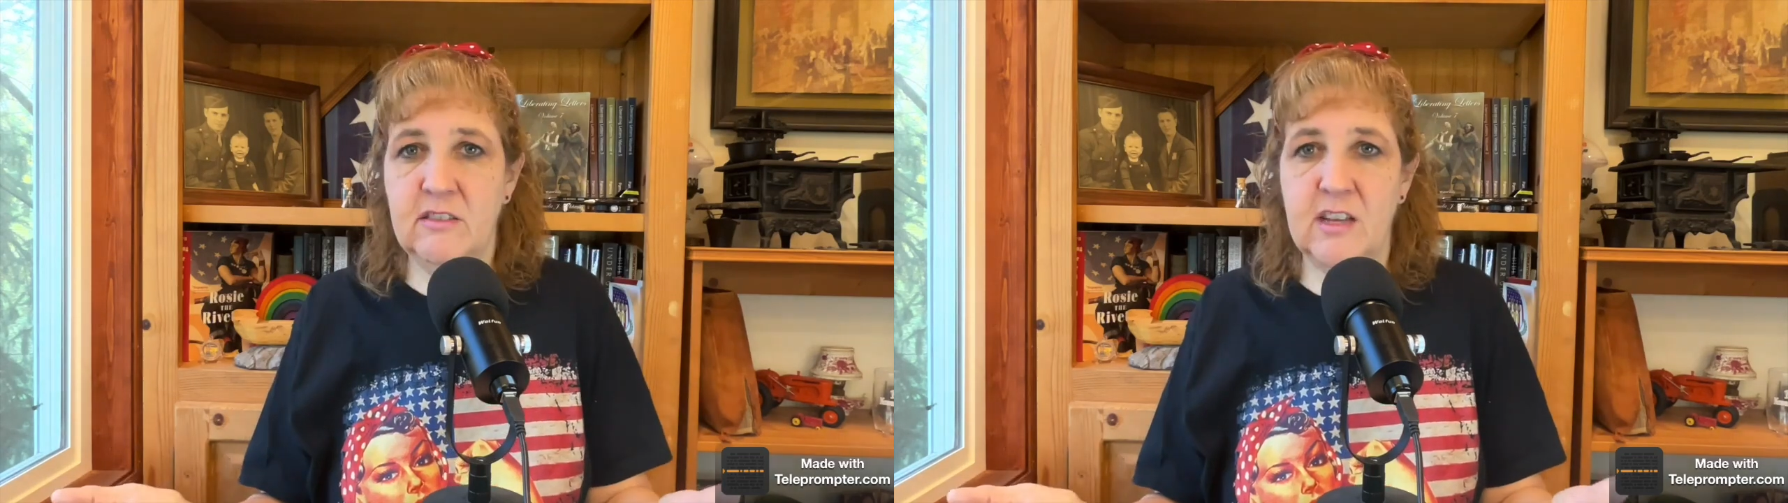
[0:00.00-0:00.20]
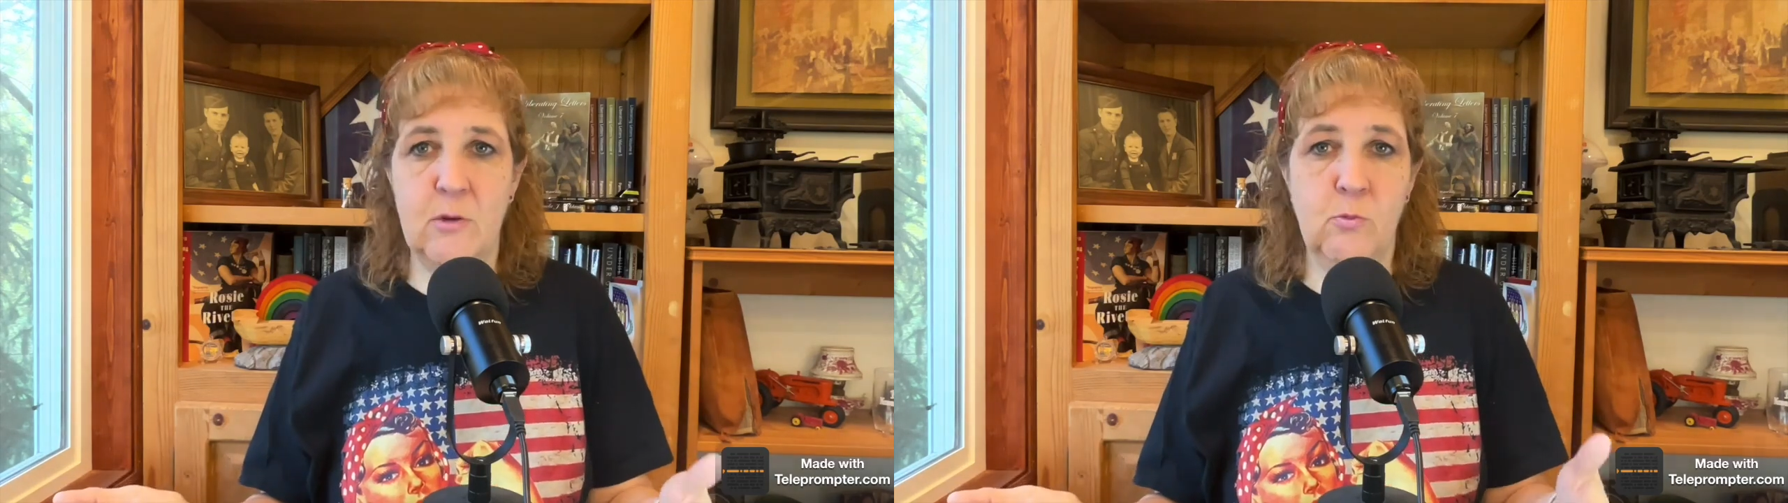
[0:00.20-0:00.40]

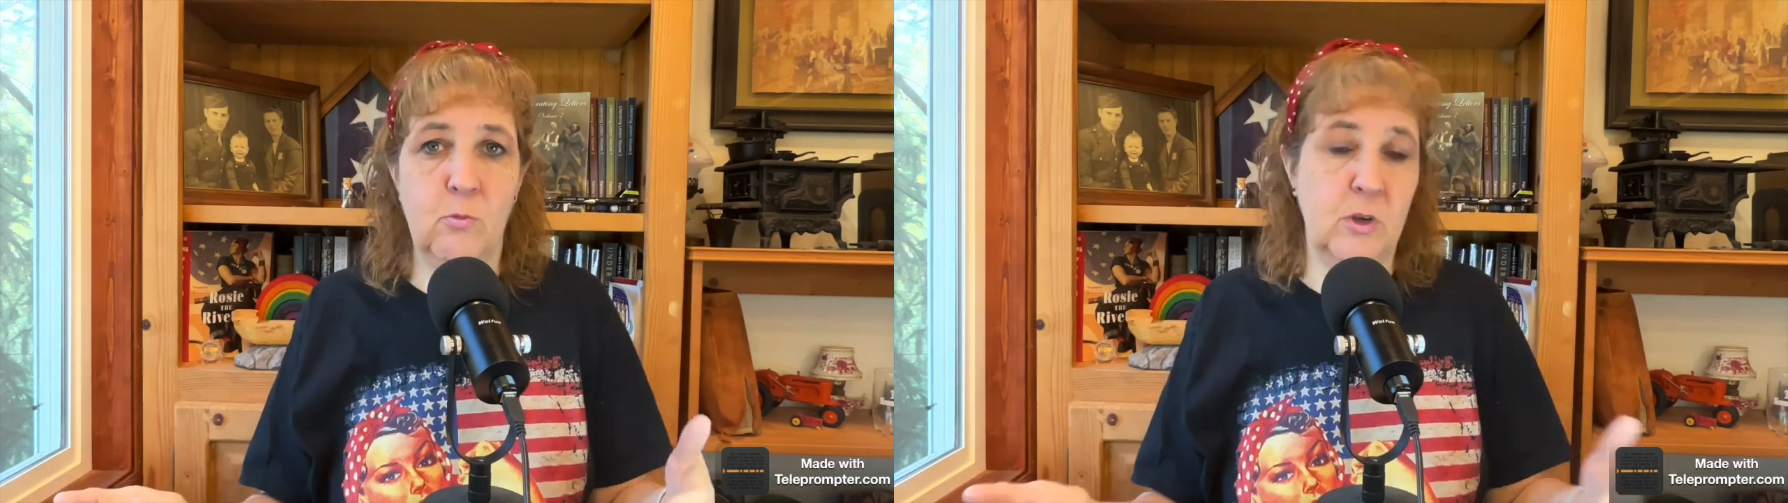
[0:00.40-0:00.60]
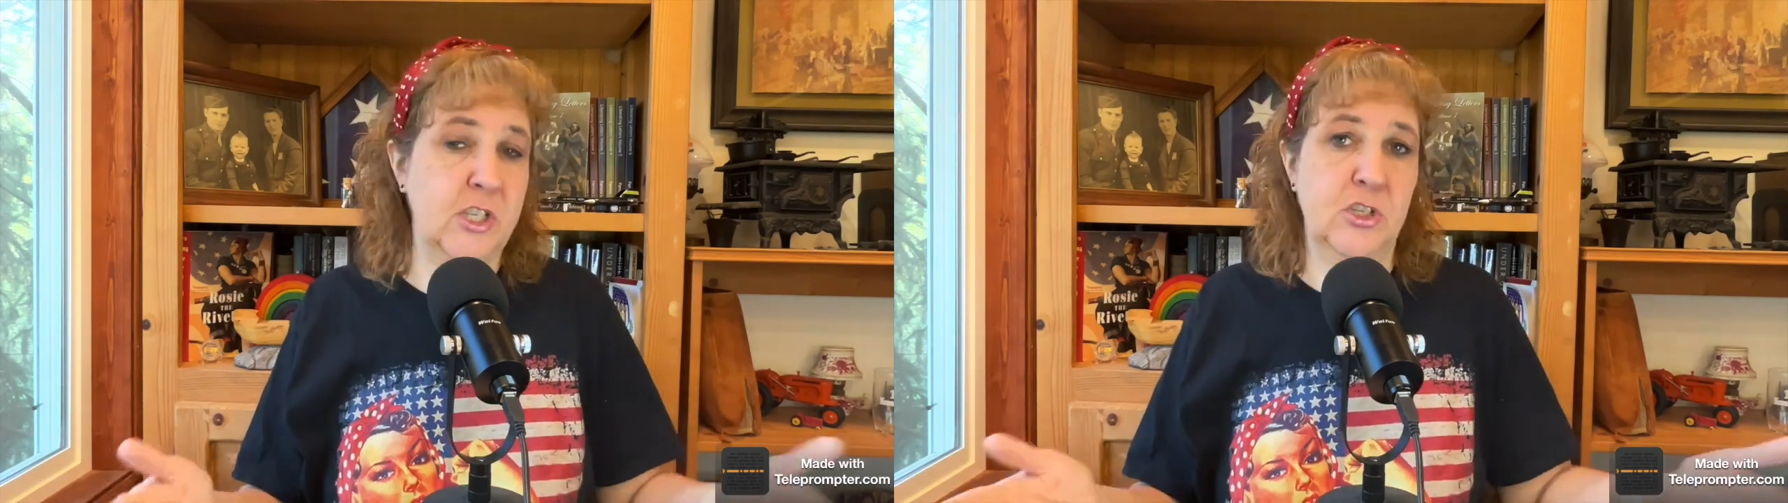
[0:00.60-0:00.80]
I
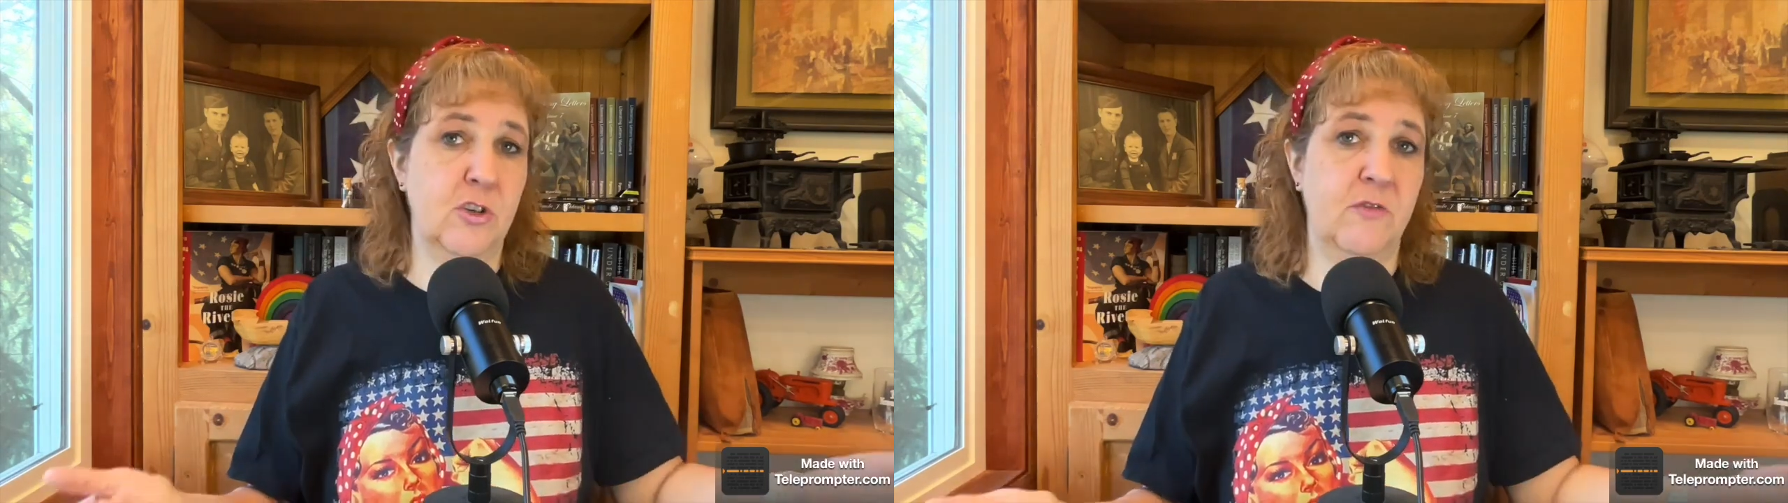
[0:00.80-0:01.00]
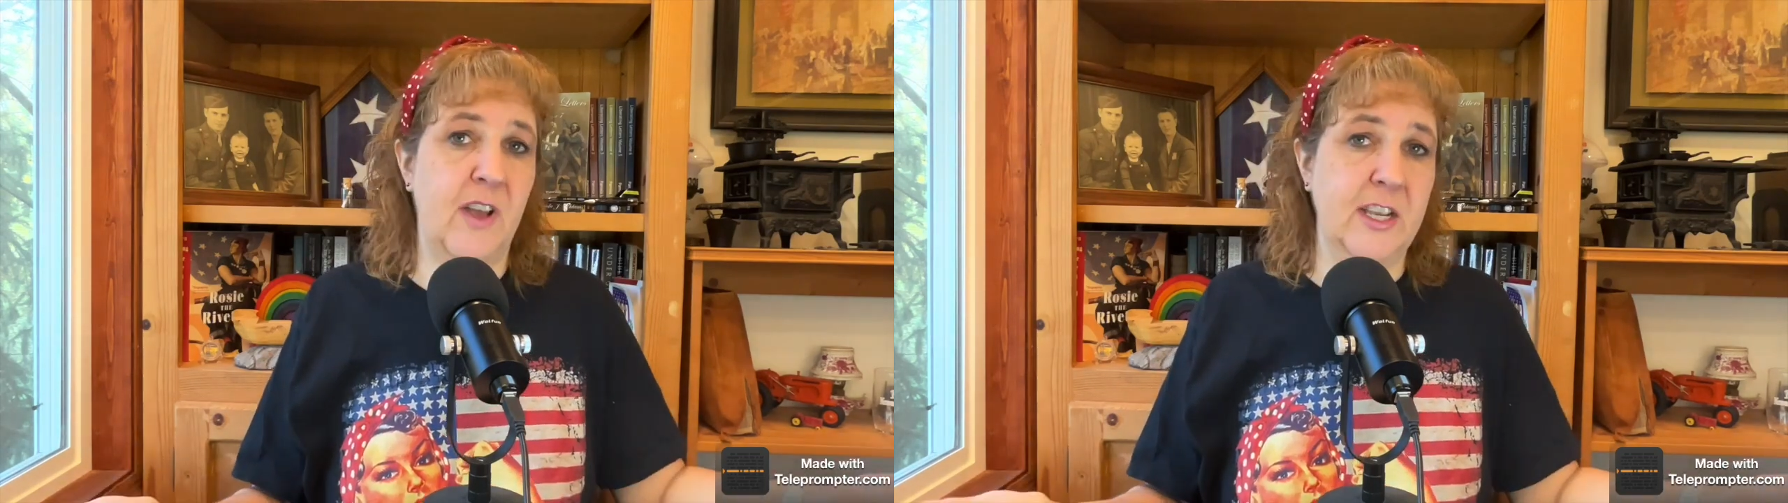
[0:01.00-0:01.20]
wasn't sure
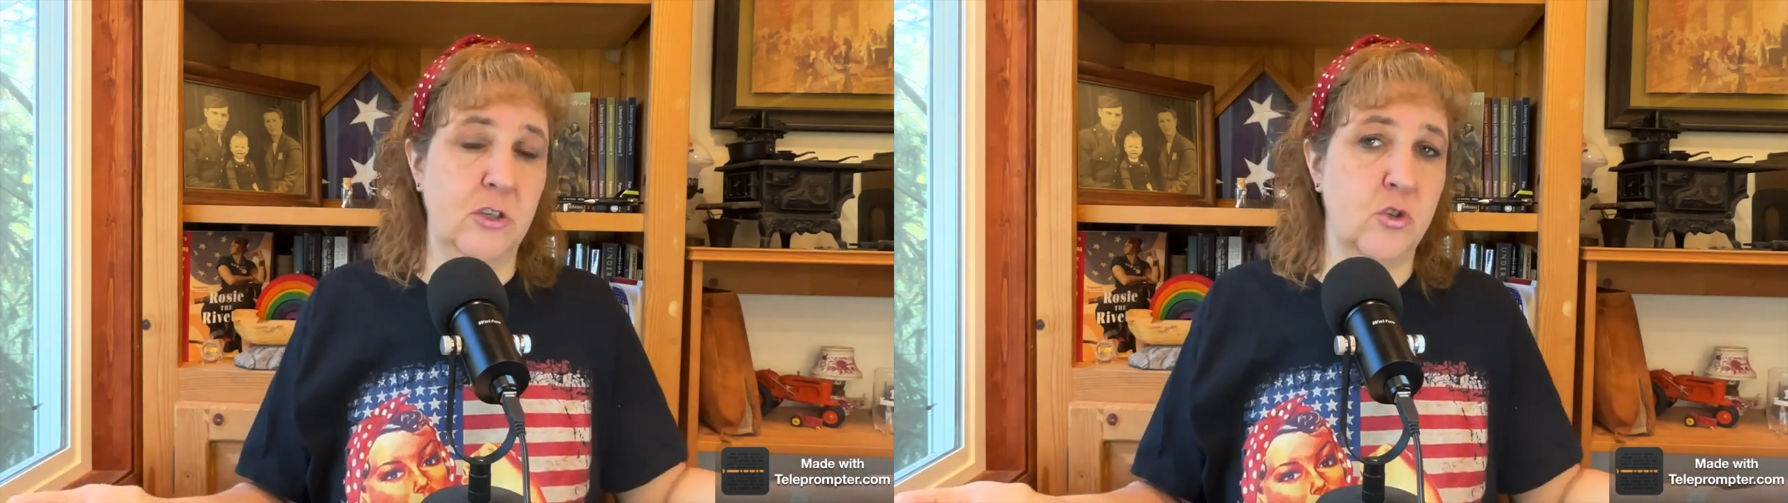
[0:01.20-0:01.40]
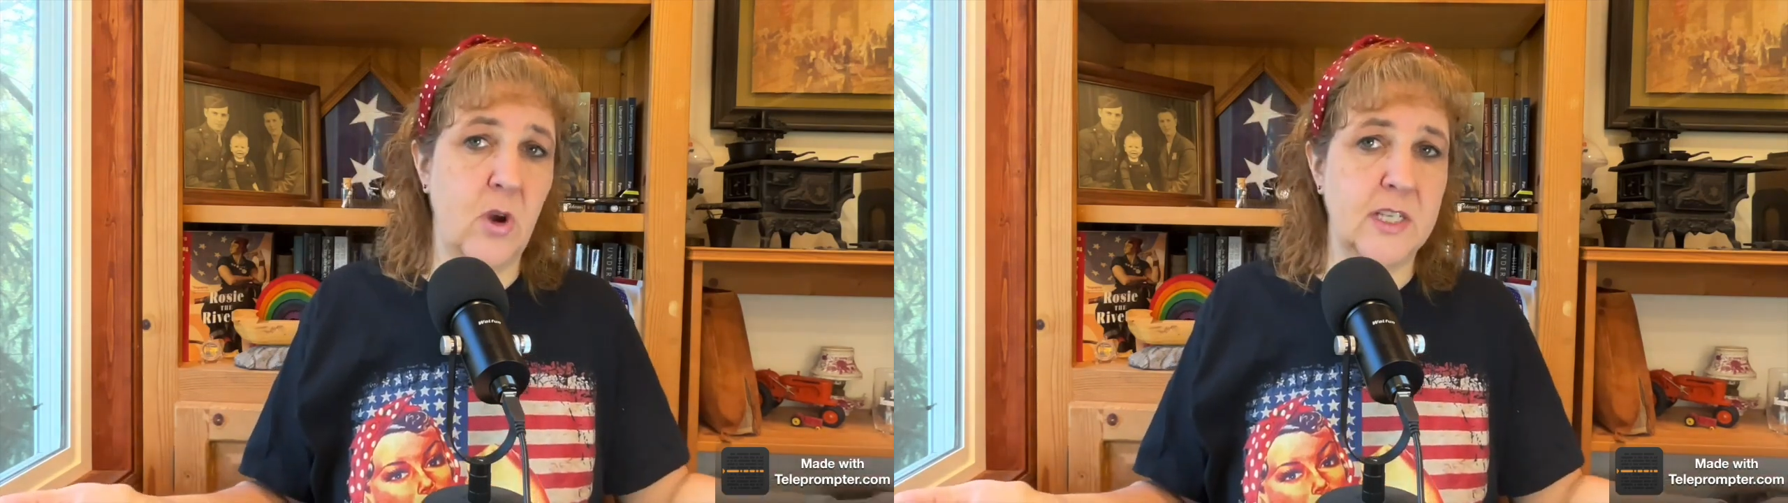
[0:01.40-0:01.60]
if I could
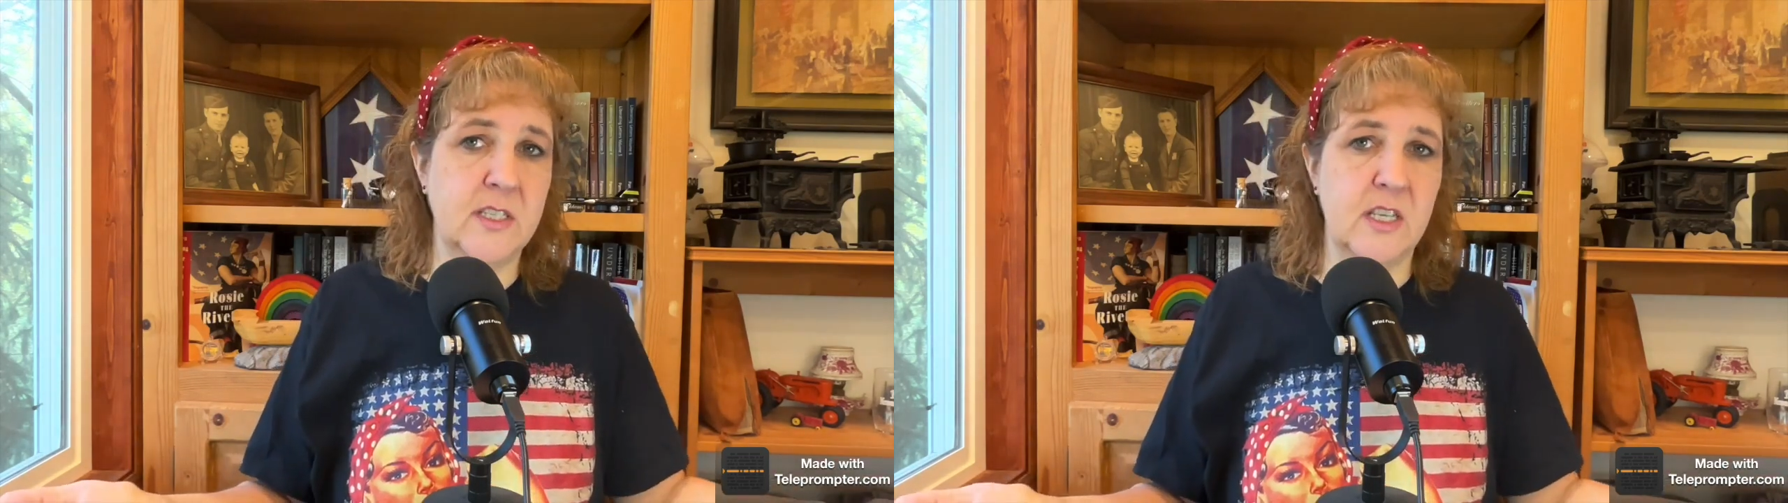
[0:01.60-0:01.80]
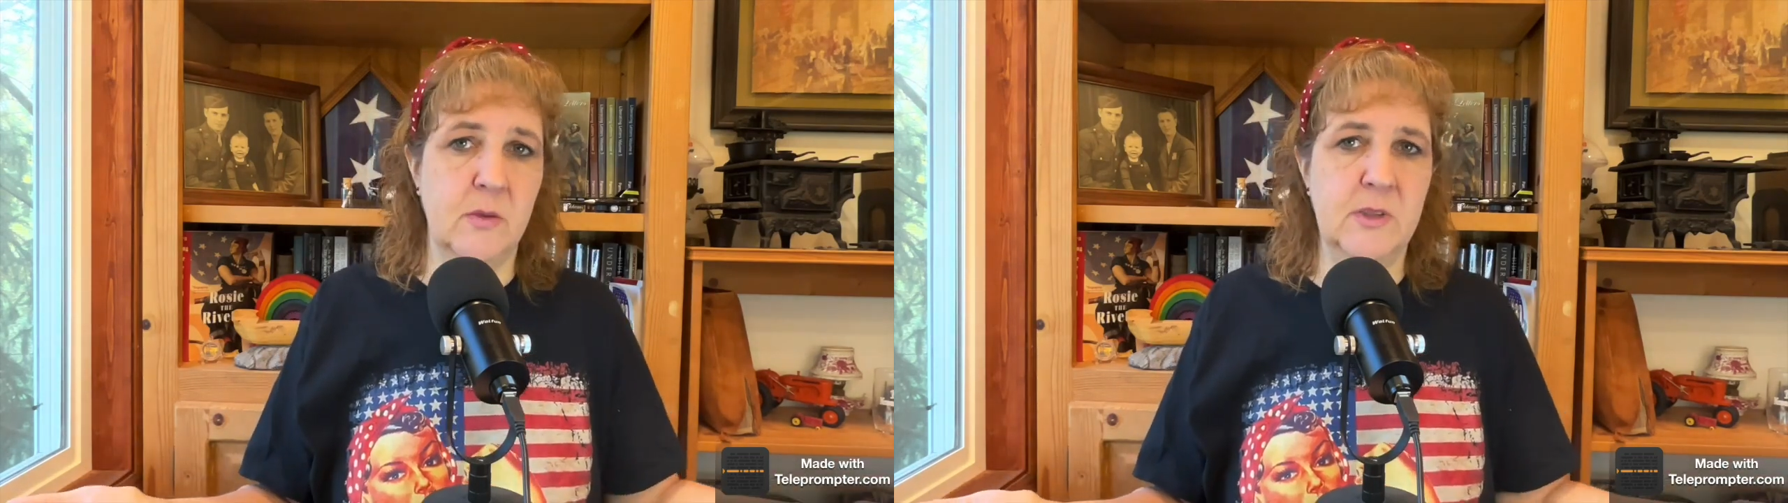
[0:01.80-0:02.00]
trust
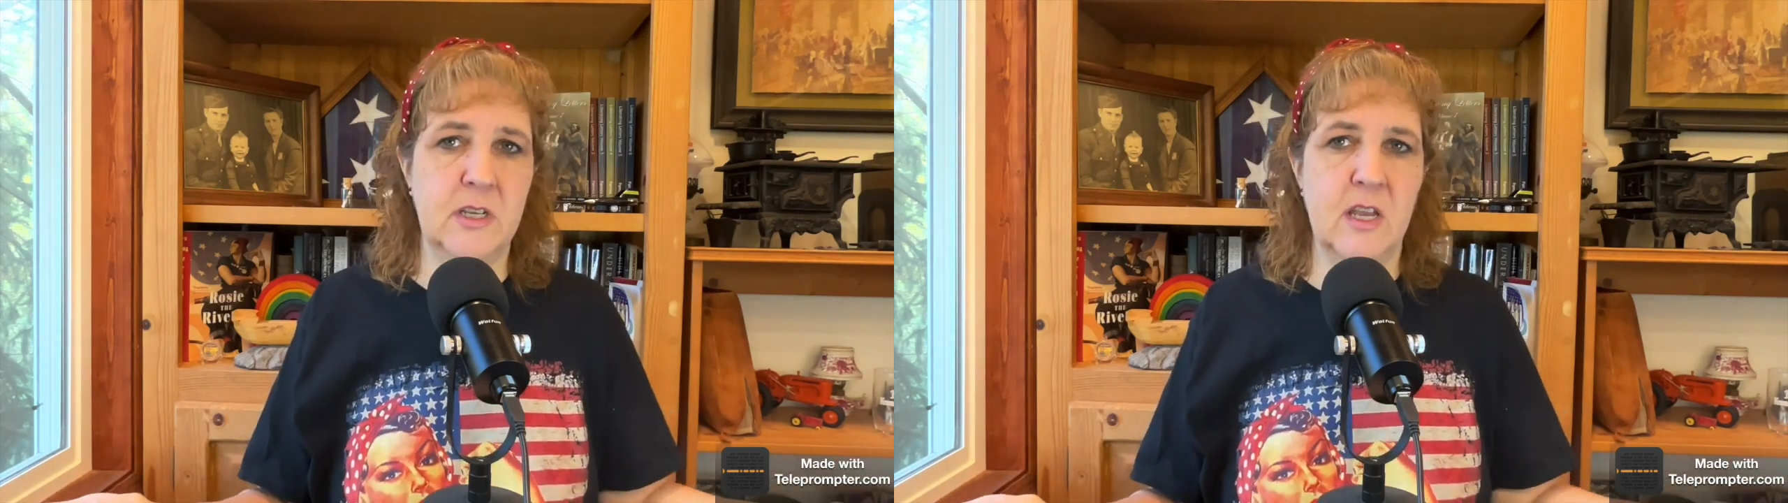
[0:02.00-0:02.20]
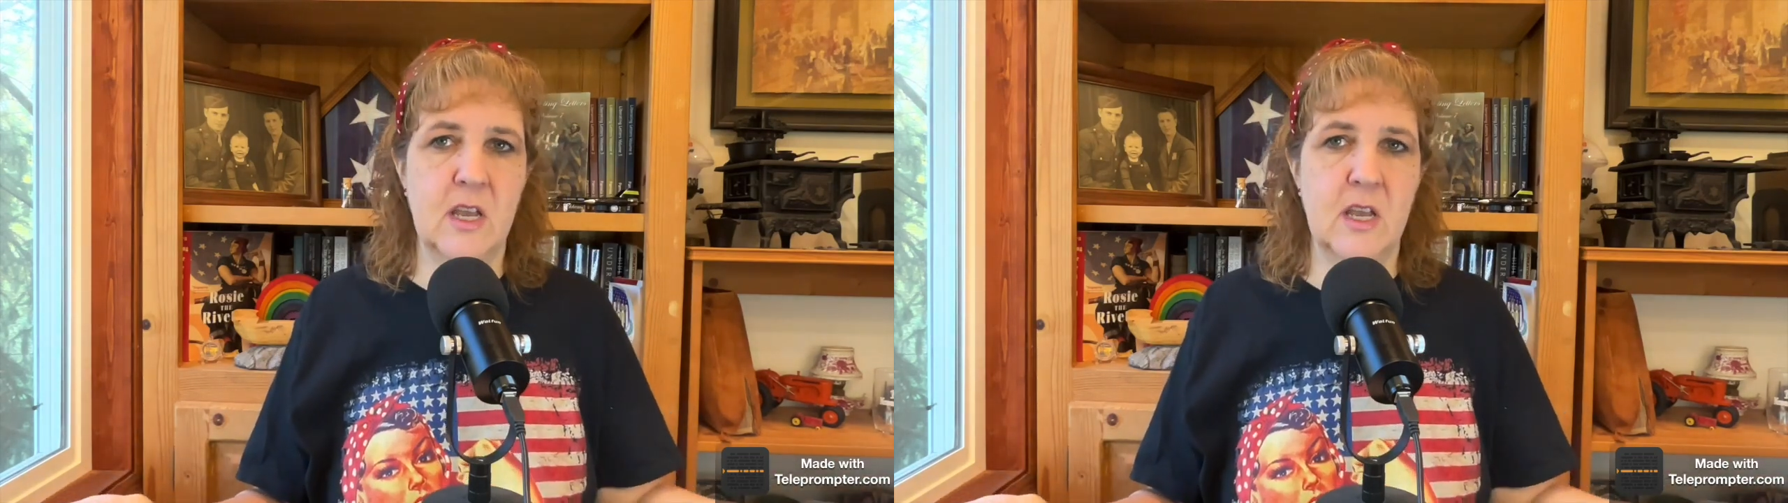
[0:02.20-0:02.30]
him, and